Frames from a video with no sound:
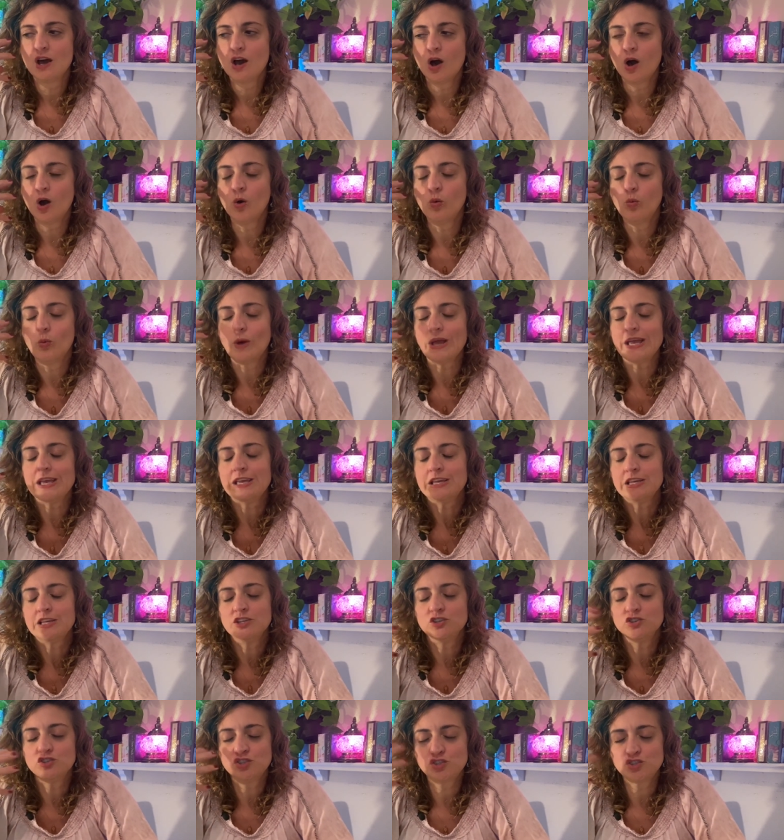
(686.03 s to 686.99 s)

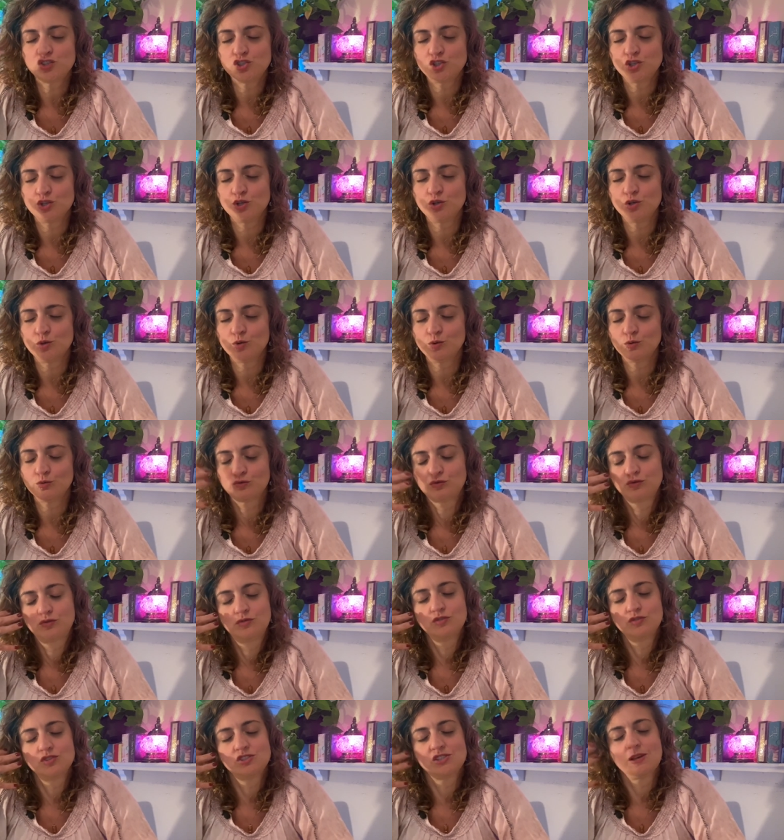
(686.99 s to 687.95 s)
awakened to
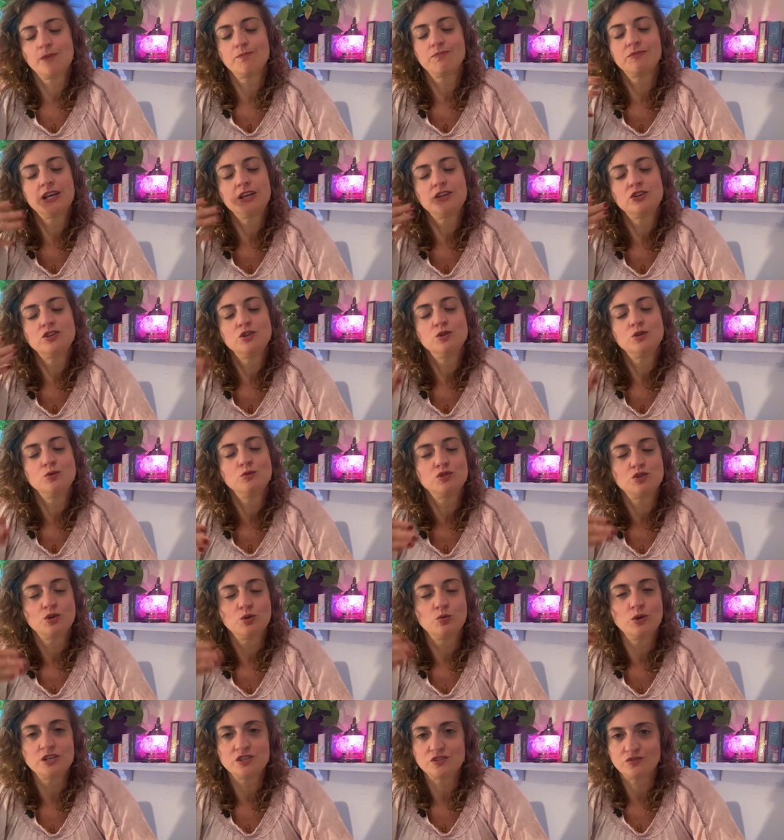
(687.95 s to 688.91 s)
something new
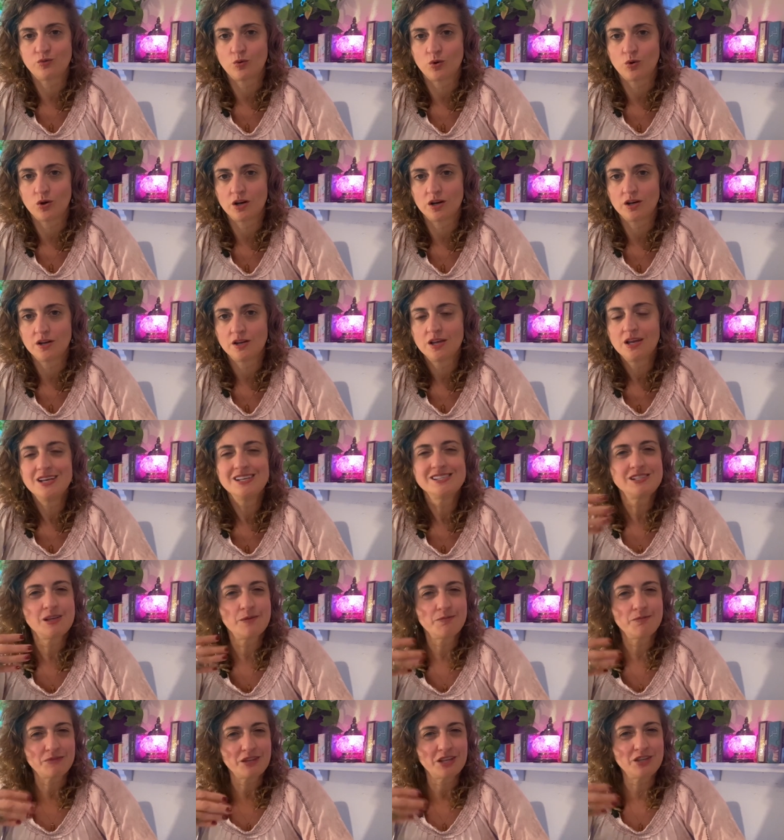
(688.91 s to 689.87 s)
to wish for,
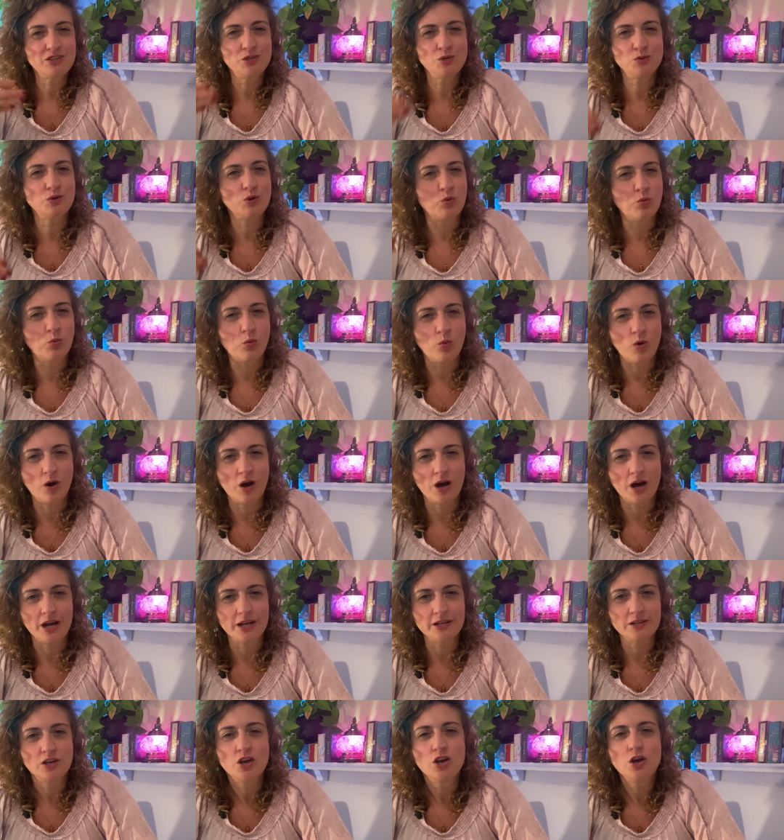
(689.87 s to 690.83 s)
something new to
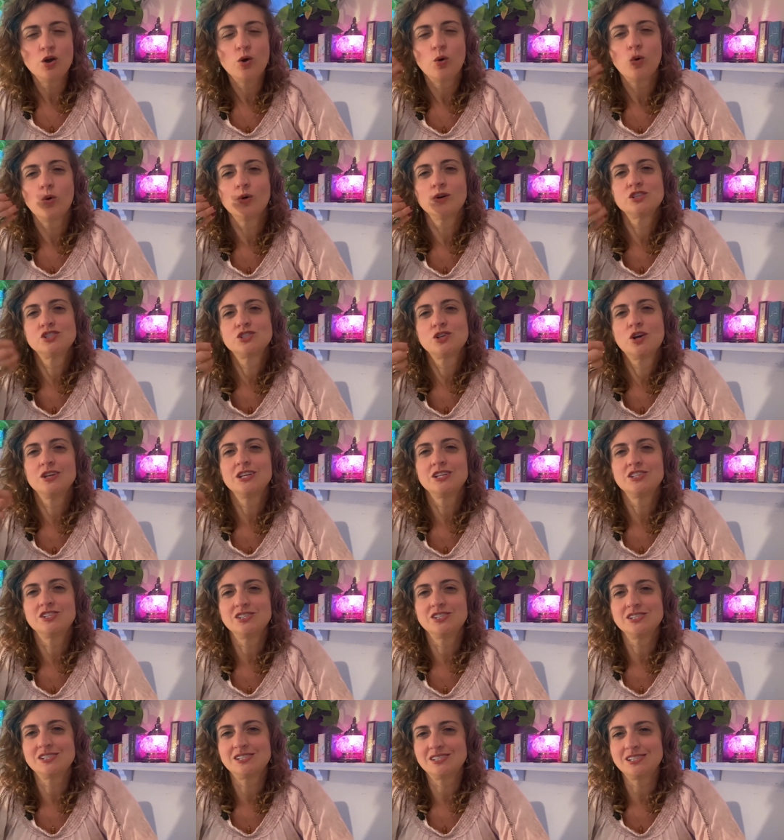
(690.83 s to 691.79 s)
want, or starting
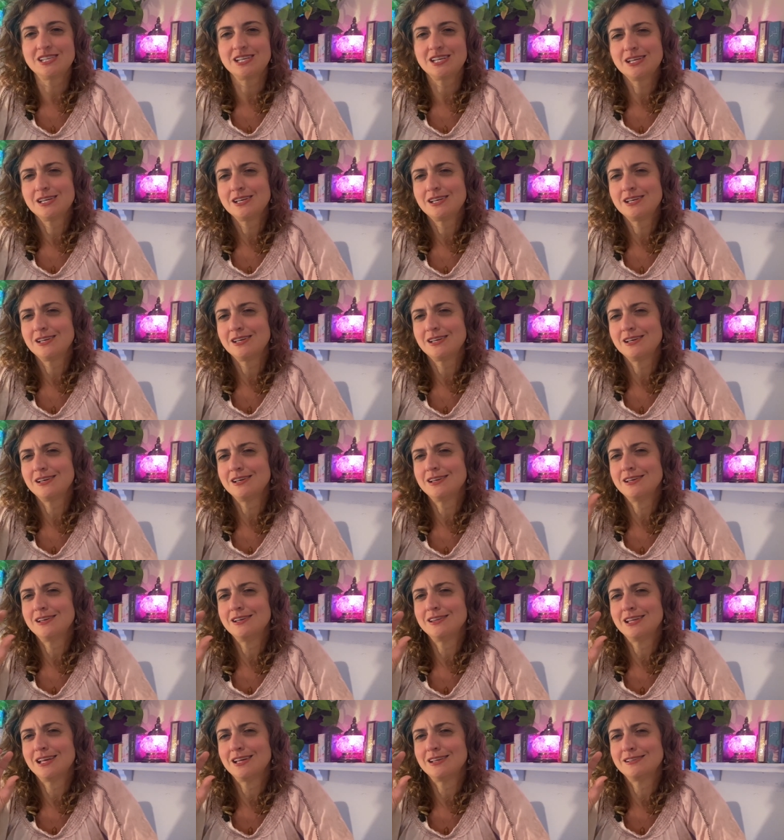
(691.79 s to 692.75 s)
to
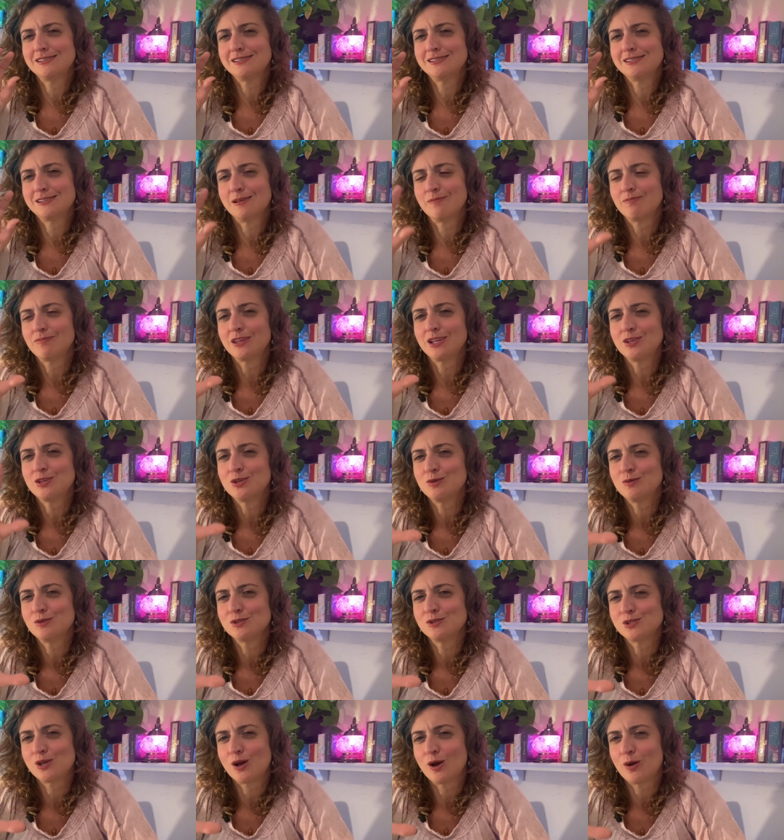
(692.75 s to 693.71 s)
see that something new
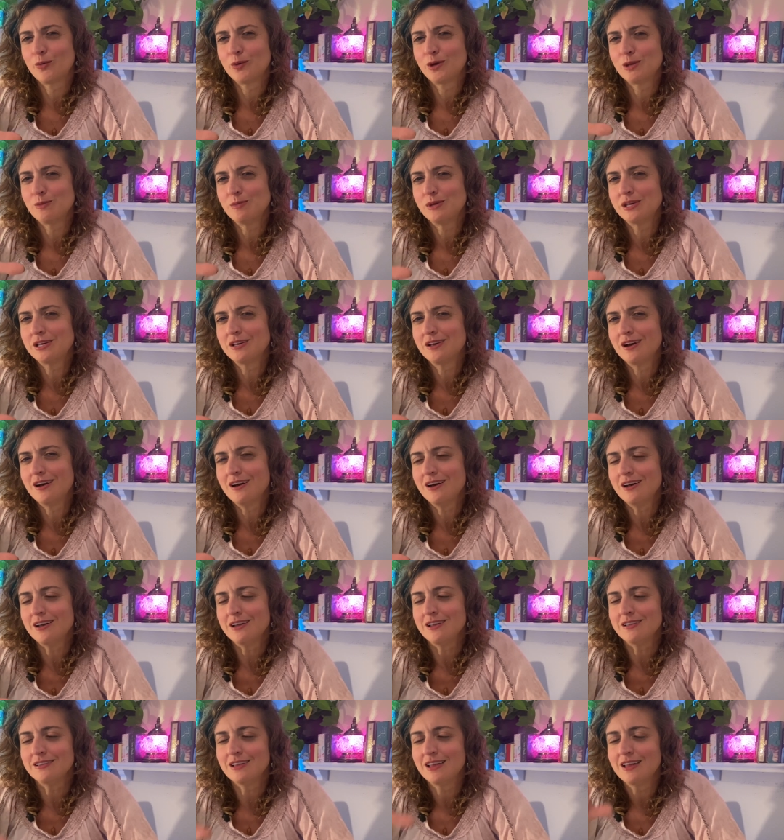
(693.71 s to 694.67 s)
has already
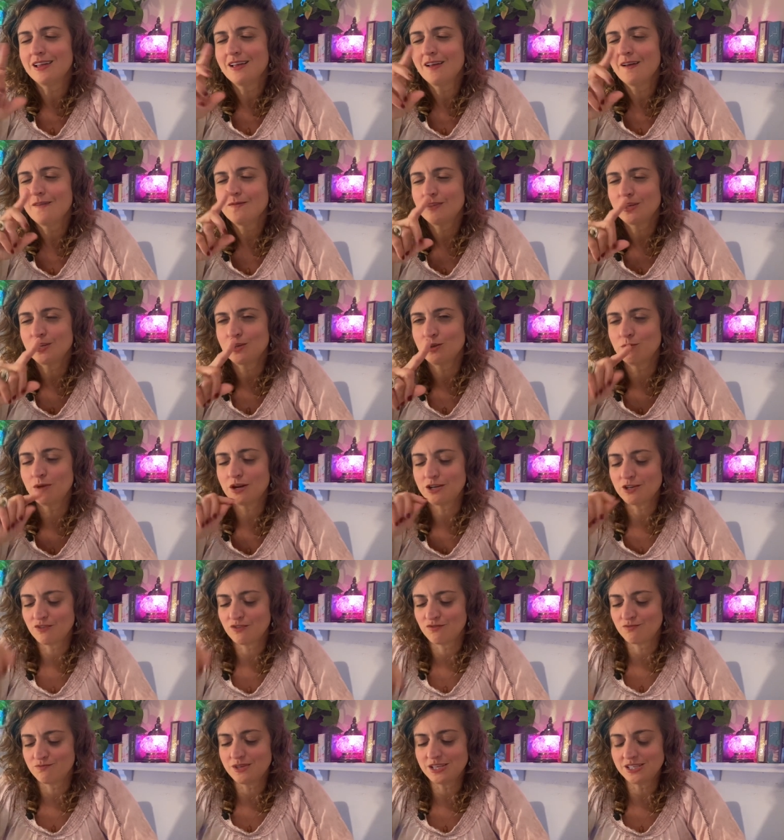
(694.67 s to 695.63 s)
begun that you might
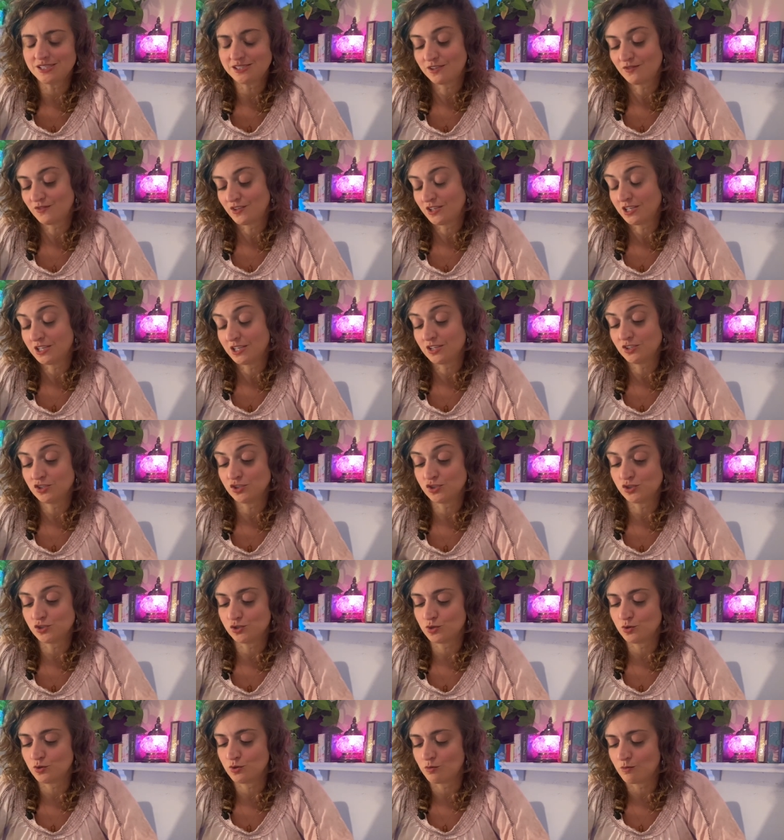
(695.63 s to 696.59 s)
have missed if you didn't
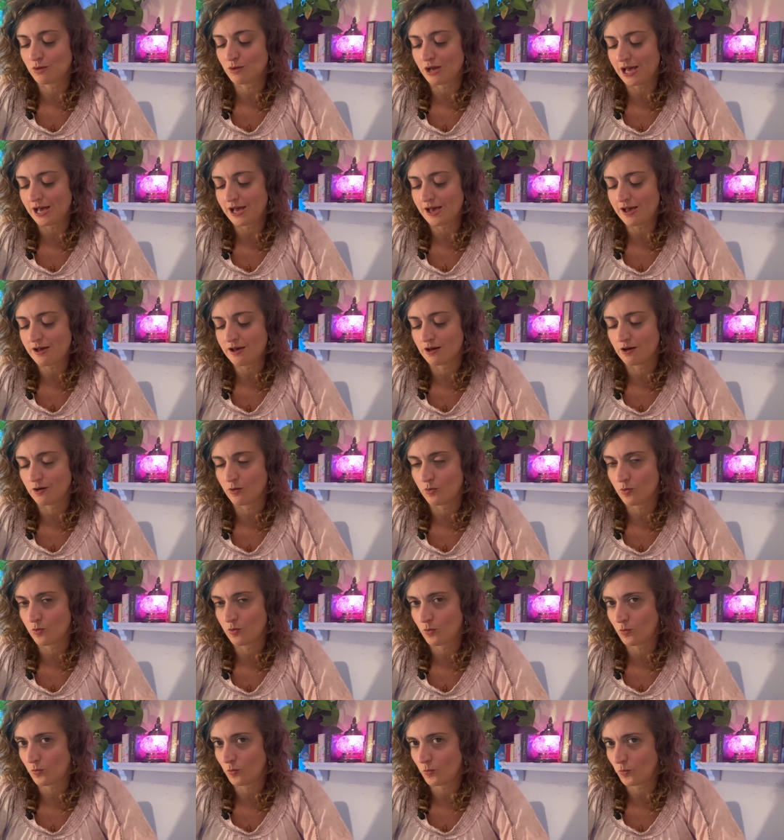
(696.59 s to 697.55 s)
zoom
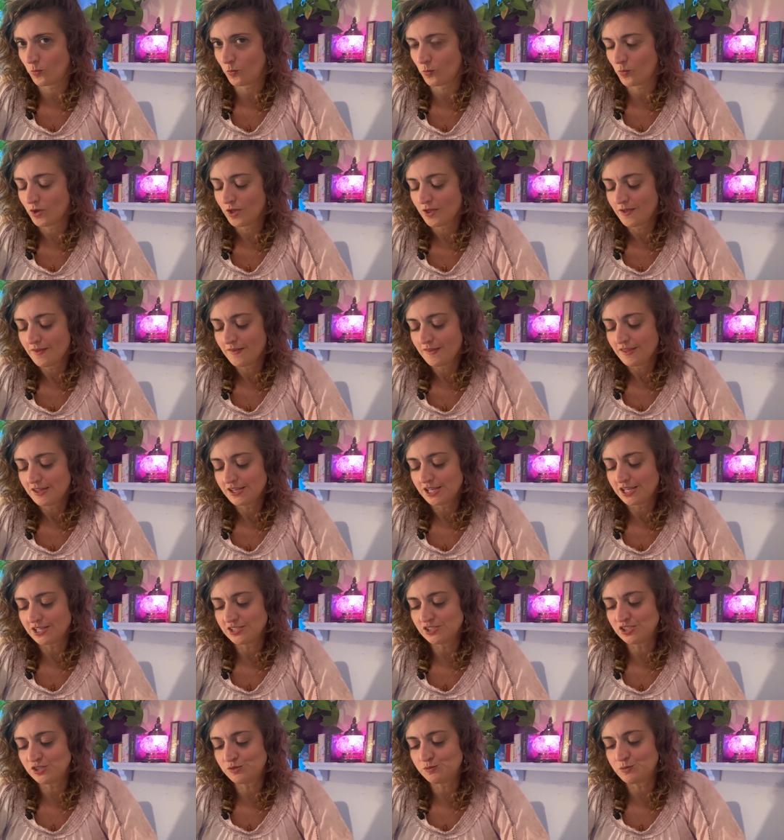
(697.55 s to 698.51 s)
out.
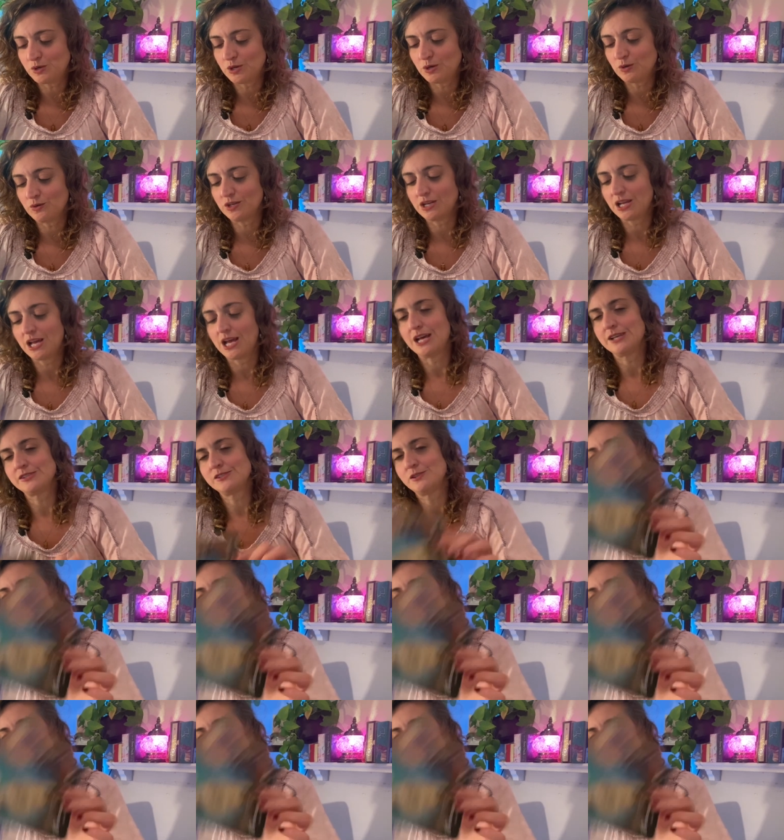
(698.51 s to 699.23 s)
And spirit has a